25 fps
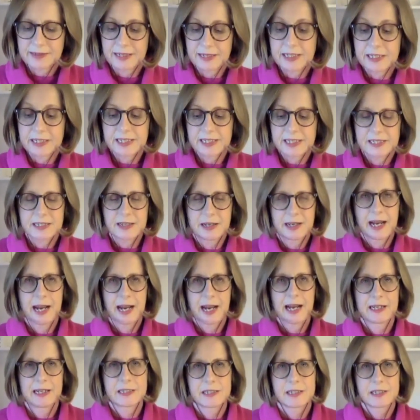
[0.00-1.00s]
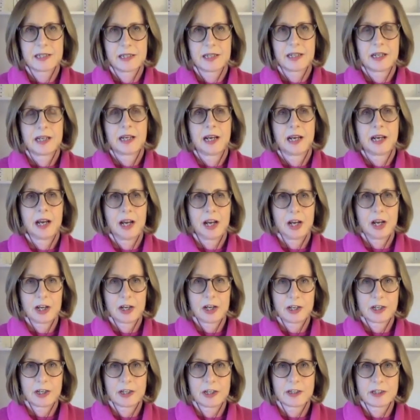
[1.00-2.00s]
And indeed, I had
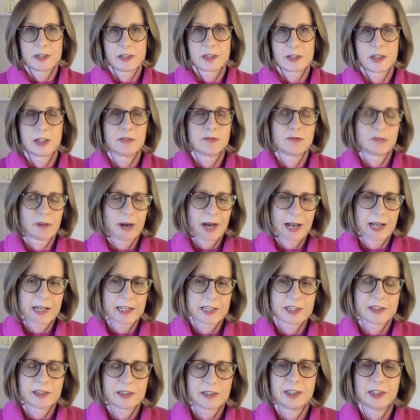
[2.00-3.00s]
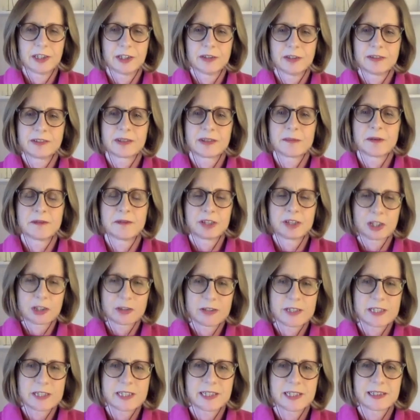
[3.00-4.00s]
heard and read, some of the
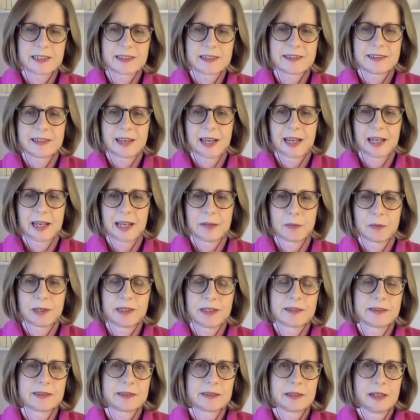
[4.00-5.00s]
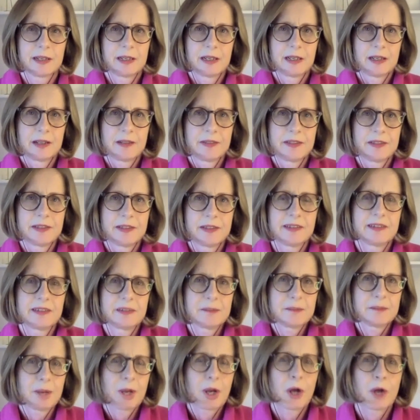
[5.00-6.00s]
critics say, well, this is
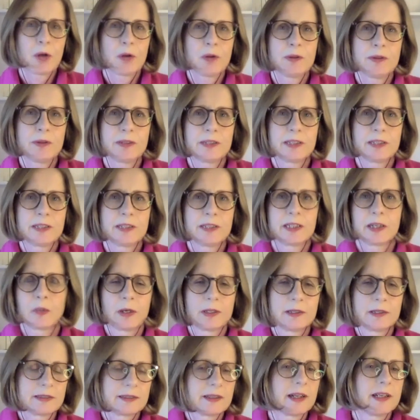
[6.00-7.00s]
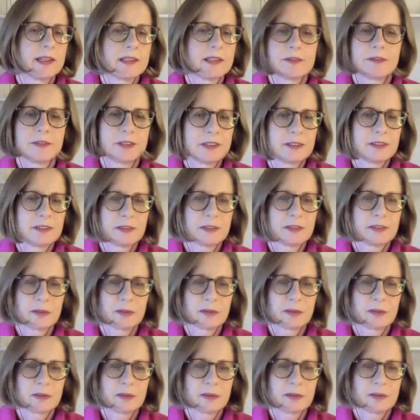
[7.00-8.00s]
imposing a
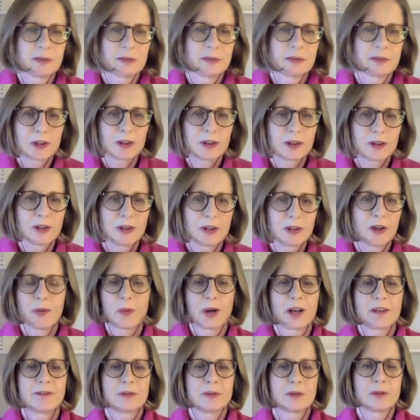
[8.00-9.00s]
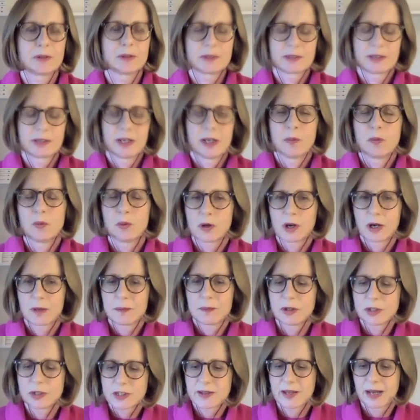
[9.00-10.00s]
one-size-fits-all model on the workforce.
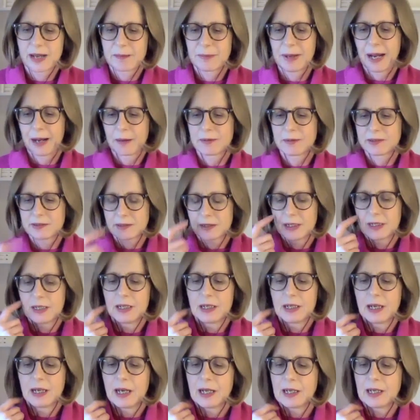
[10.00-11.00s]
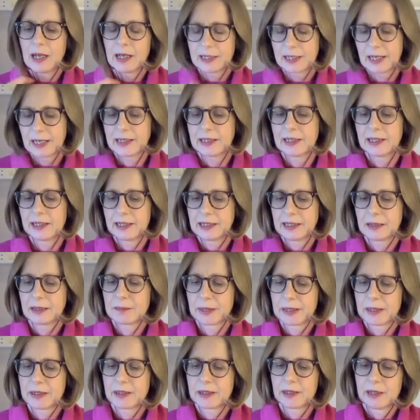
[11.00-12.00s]
We'll come on to that perhaps again a
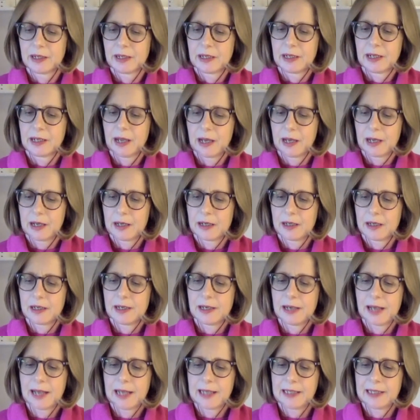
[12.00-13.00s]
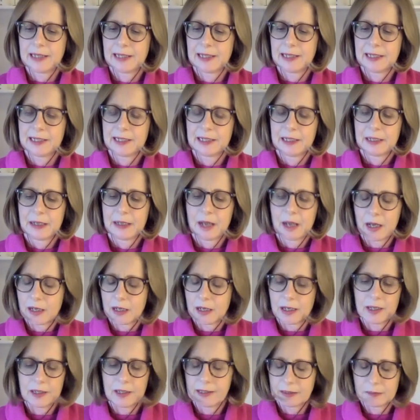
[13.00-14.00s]
little bit a
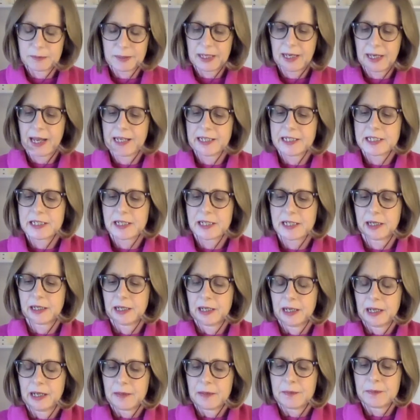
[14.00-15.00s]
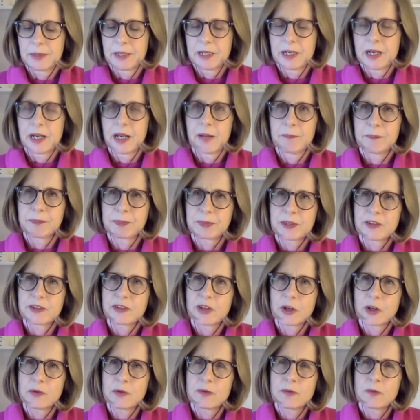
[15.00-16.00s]
little bit later. But
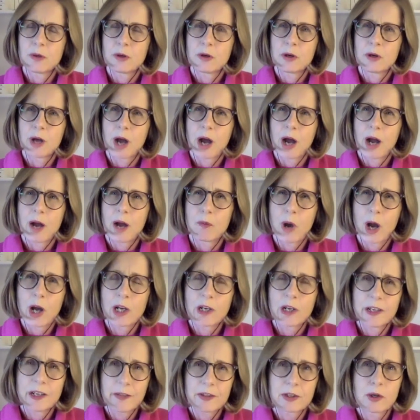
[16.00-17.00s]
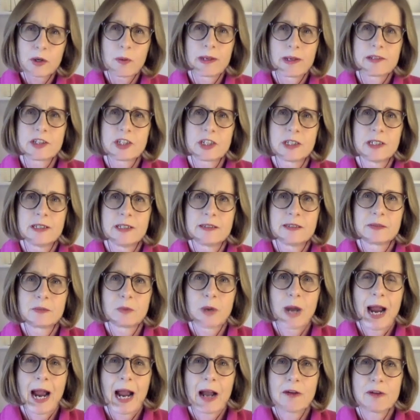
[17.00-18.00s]
so another question is, well,
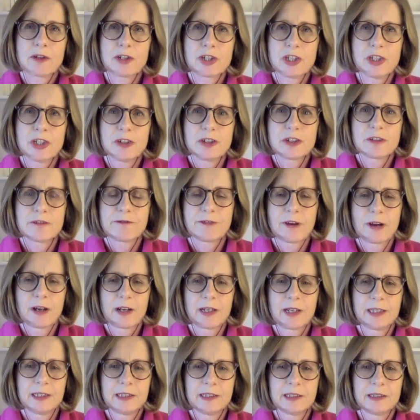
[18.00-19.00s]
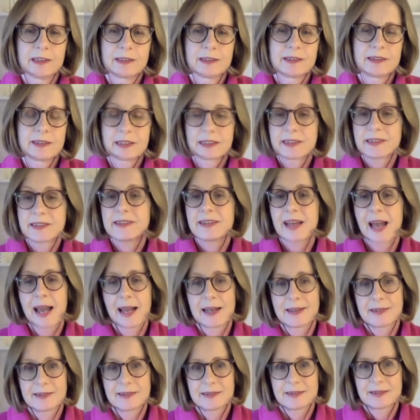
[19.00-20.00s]
how do you define
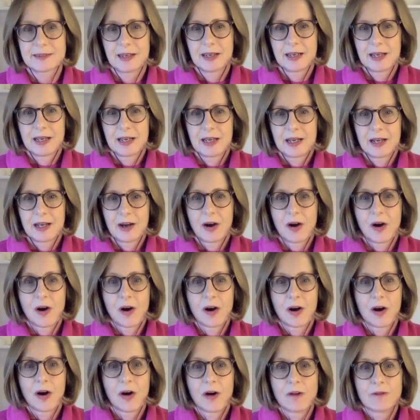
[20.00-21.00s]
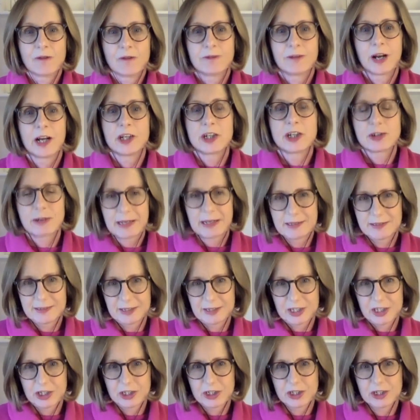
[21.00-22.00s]
success of a
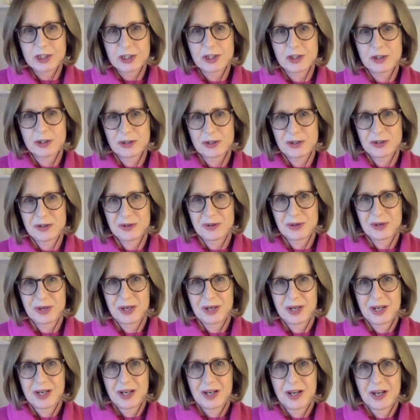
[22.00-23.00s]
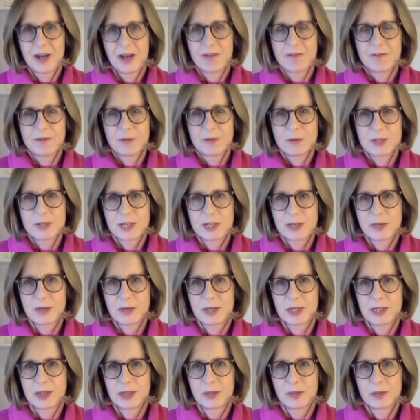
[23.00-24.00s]
transition to a 4-day
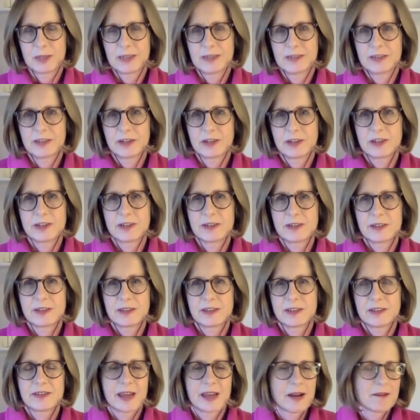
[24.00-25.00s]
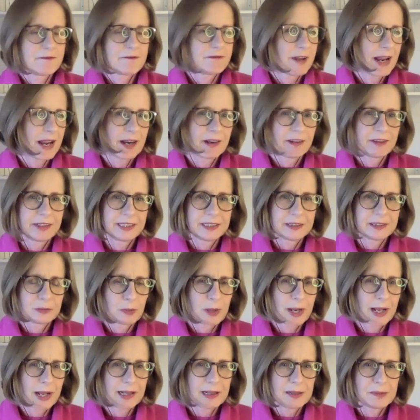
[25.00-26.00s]
working week? So does that vary as
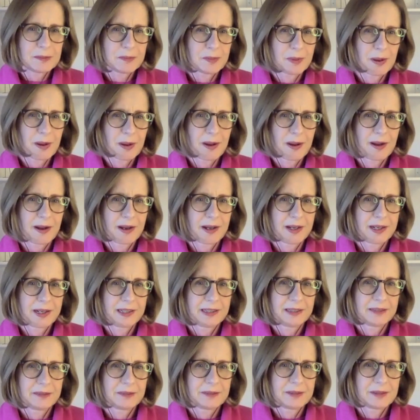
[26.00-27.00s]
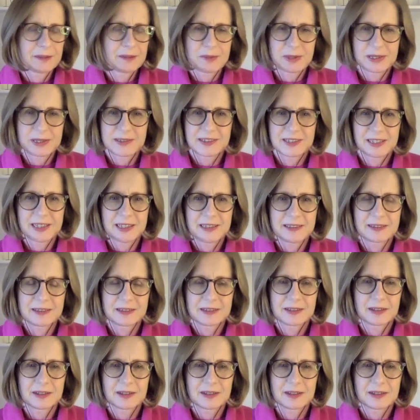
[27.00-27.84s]
well by the business?